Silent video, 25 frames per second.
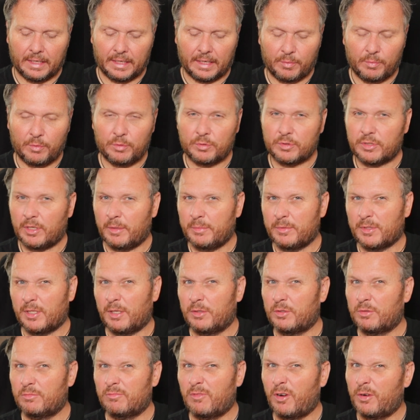But we're also hoping to
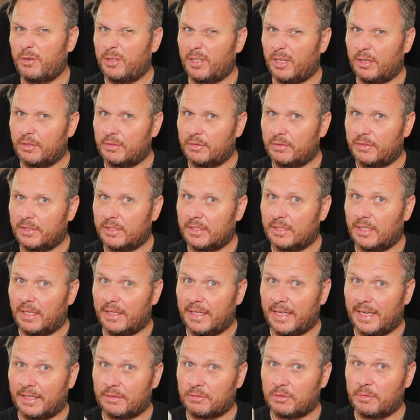go to some rodeos and things
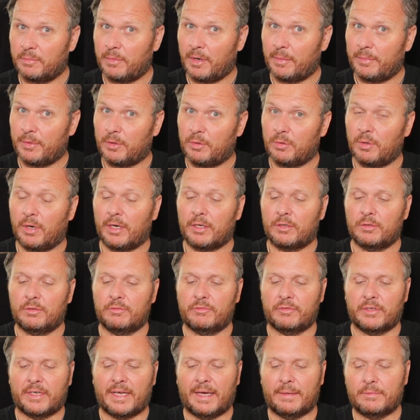like that, so it might be quite
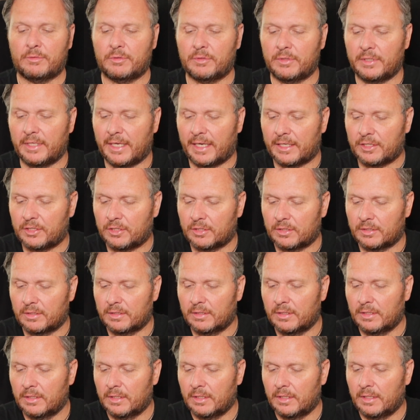good for capturing the
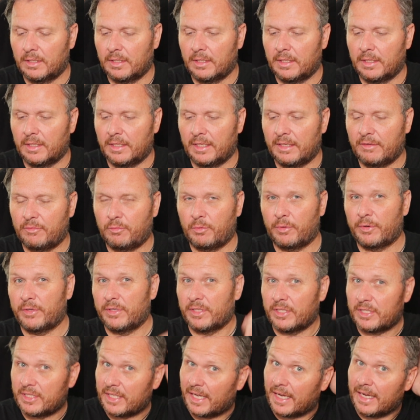action if we're
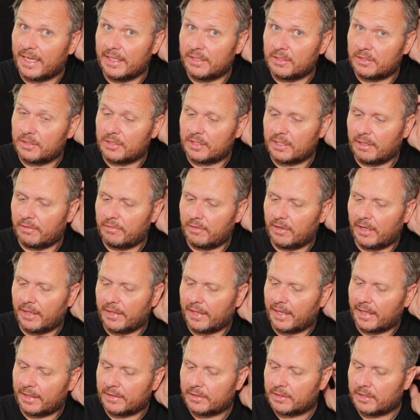in the stands and stuff
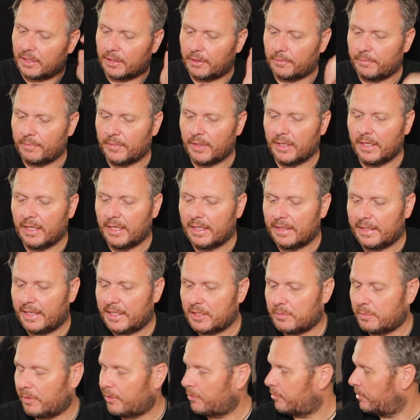like that. So
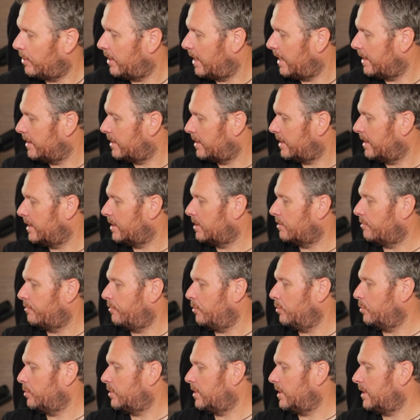that's my three lenses, the
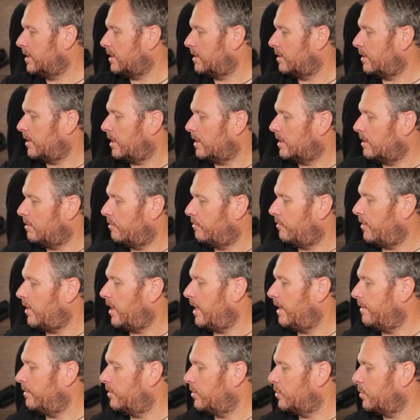14 to
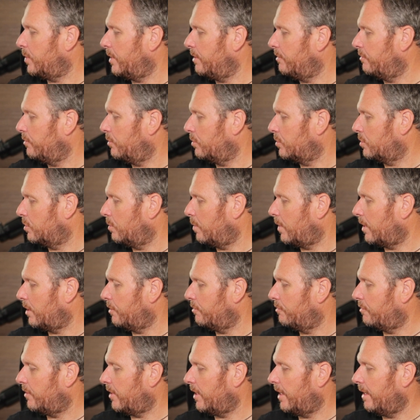35, the 24 to
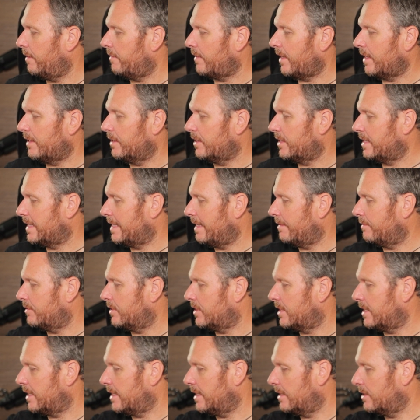105 and the
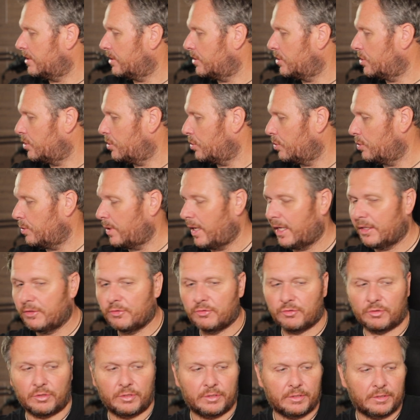70 to
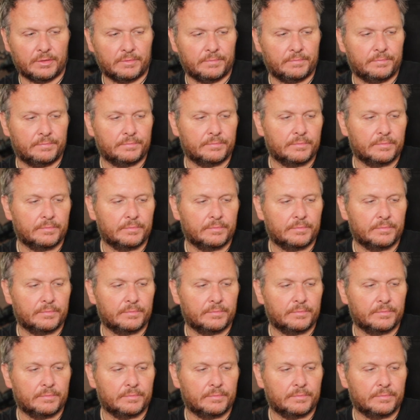200.